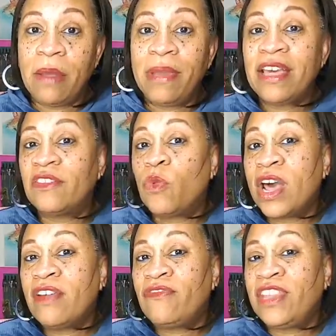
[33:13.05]
Because what
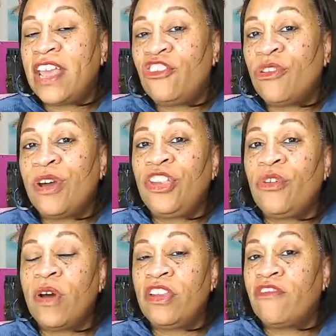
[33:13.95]
if they join you
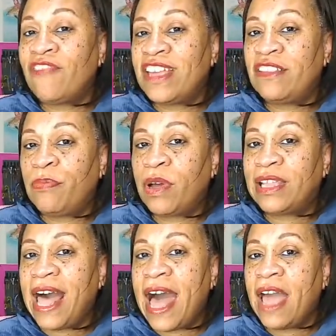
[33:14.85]
on your Facebook
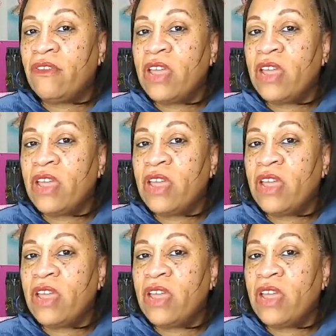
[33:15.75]
Live